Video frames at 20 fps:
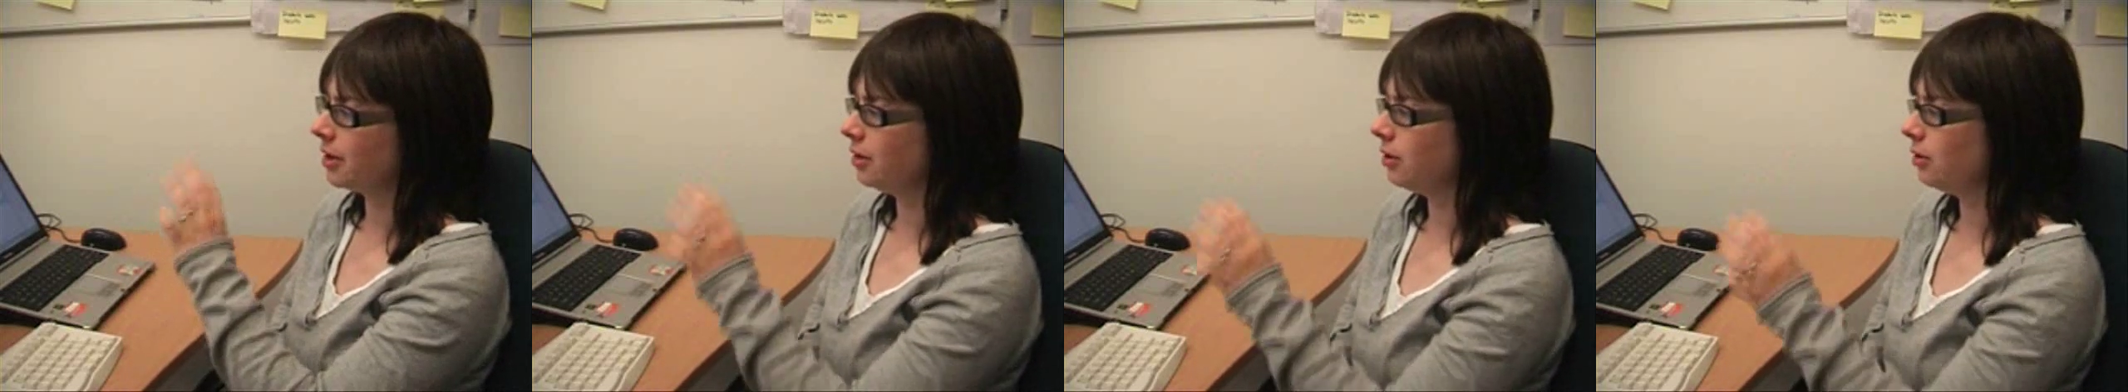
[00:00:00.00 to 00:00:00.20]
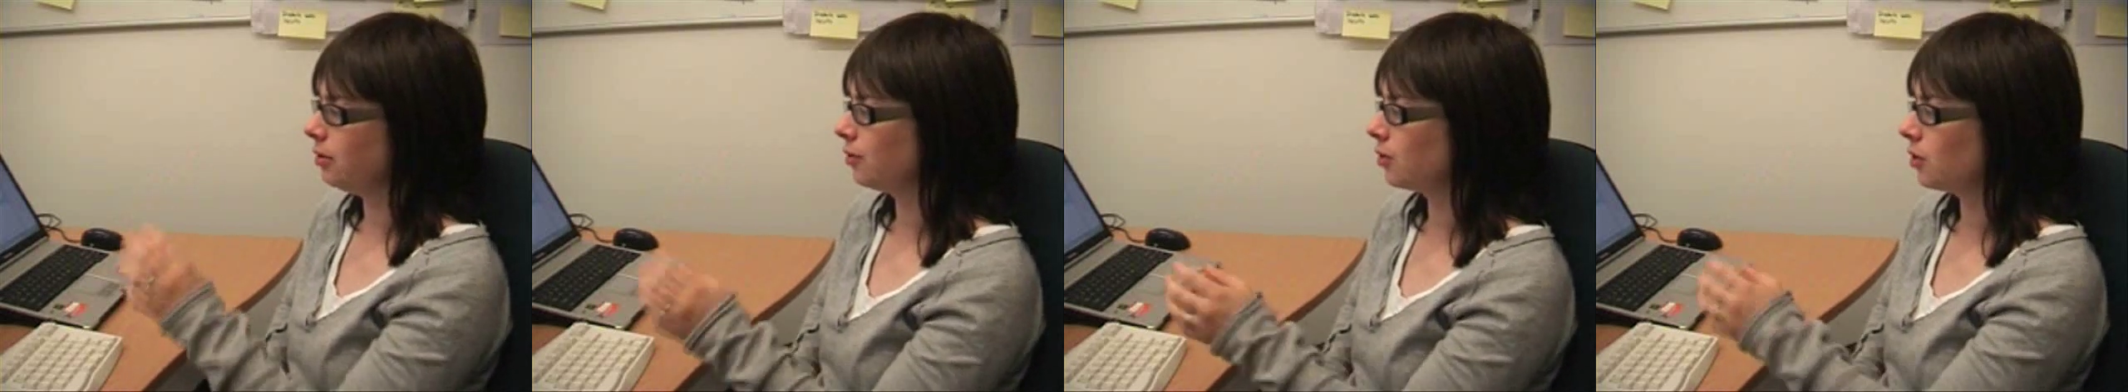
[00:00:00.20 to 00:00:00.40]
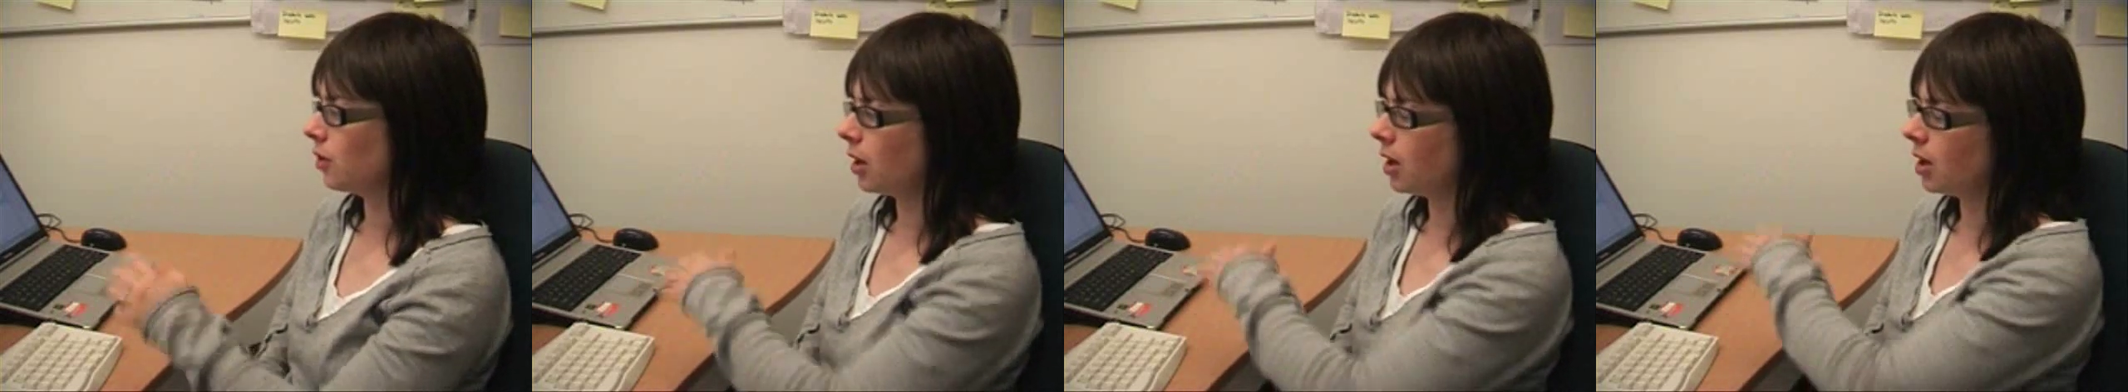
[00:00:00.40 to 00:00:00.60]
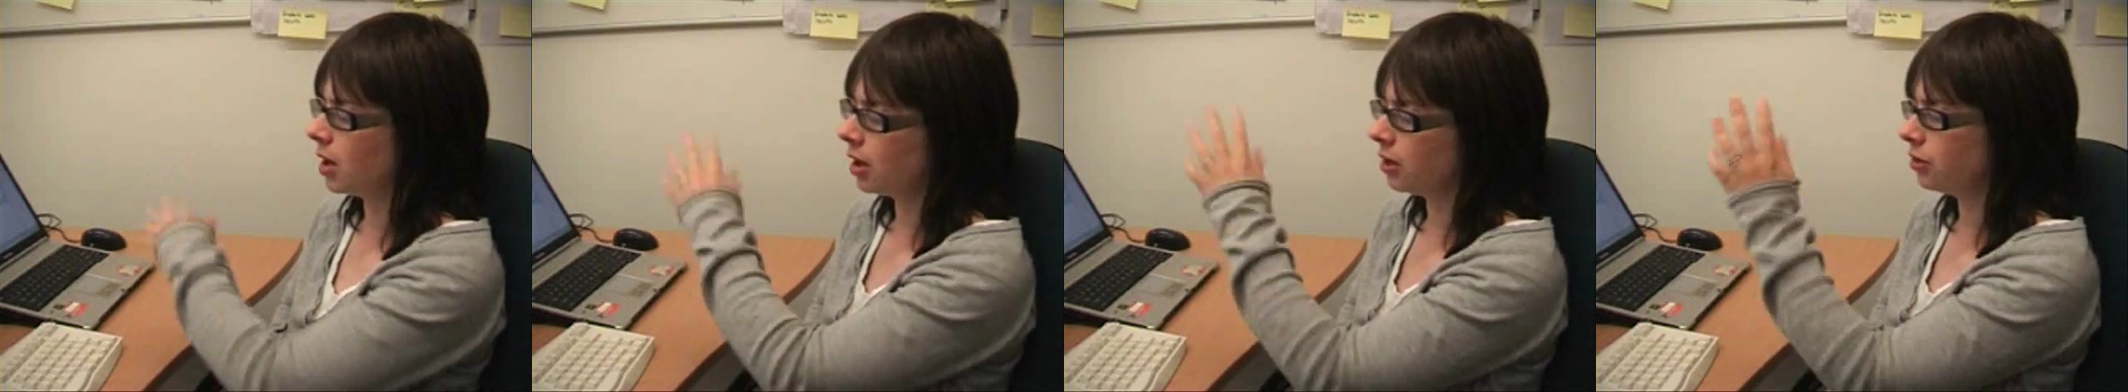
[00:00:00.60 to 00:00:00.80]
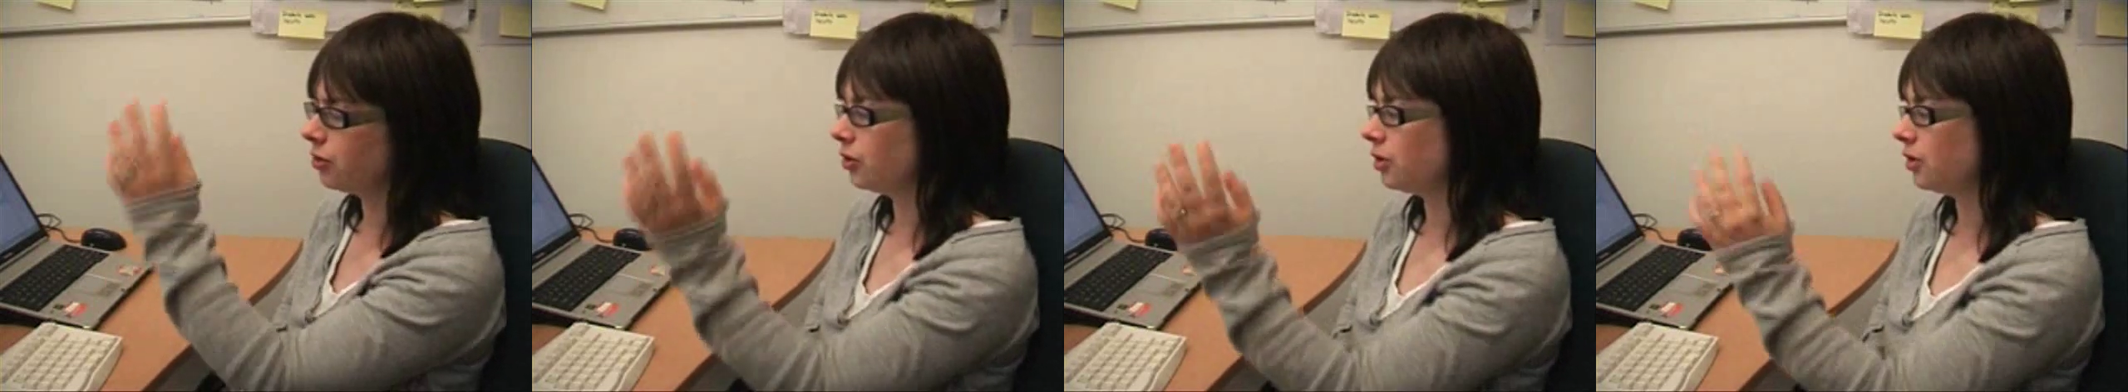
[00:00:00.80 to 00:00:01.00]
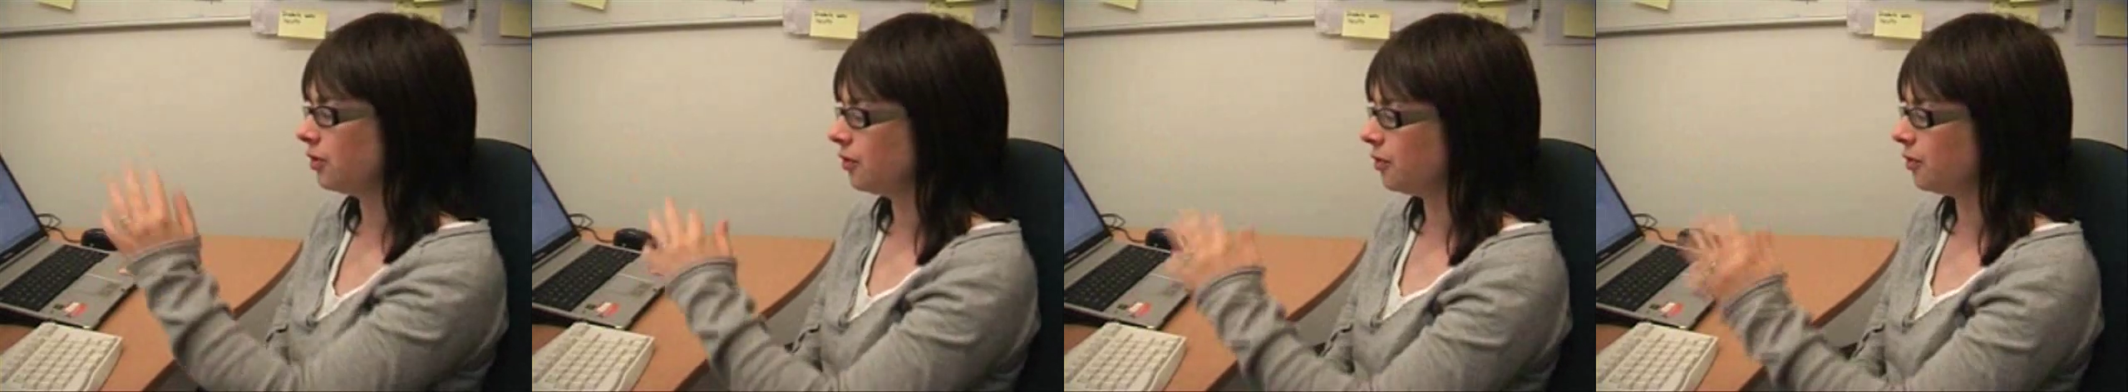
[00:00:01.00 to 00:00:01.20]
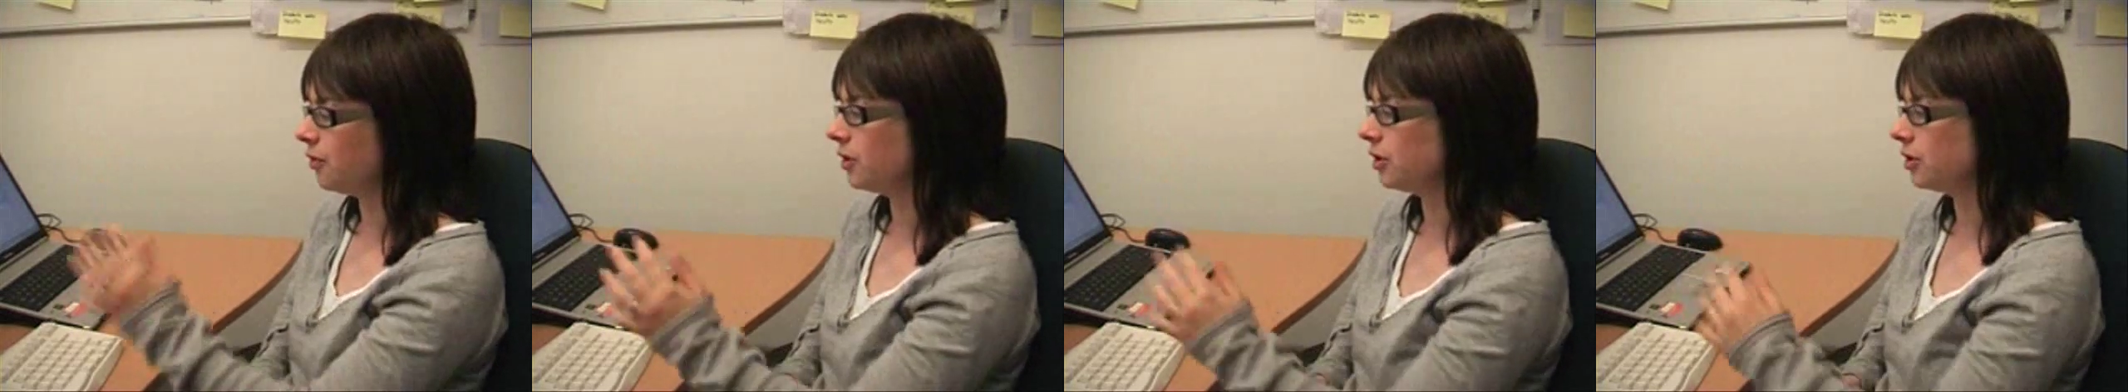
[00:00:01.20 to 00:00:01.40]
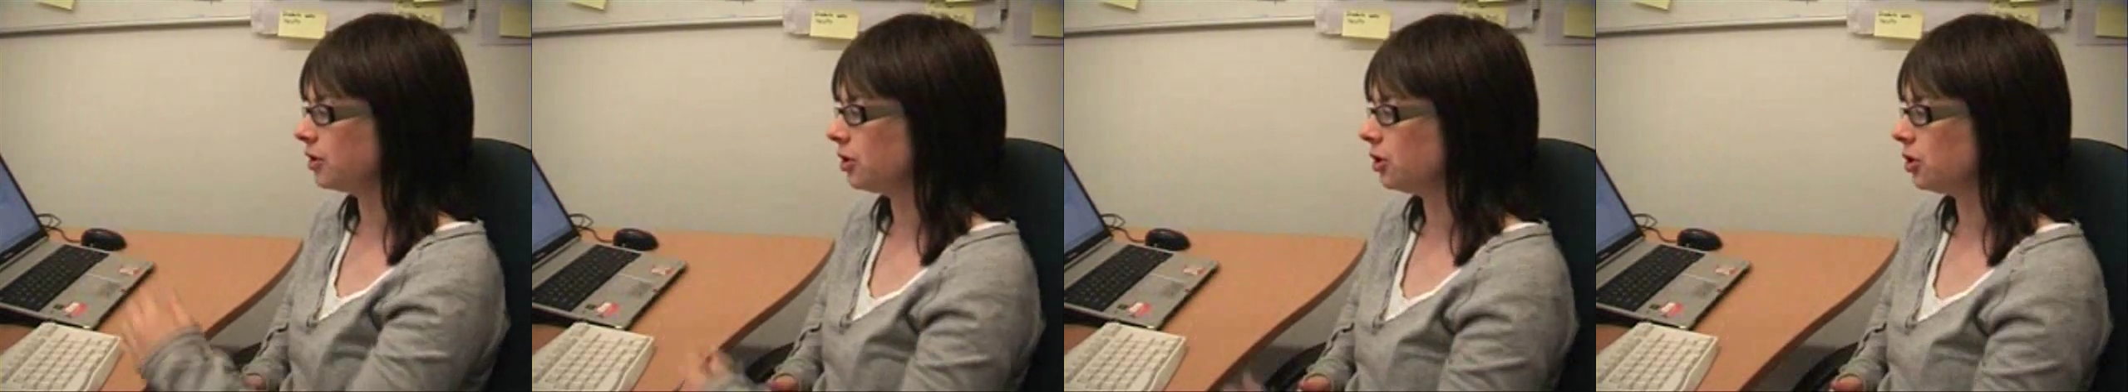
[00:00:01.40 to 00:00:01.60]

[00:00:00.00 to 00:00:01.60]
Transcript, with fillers: then you've got a hundred different things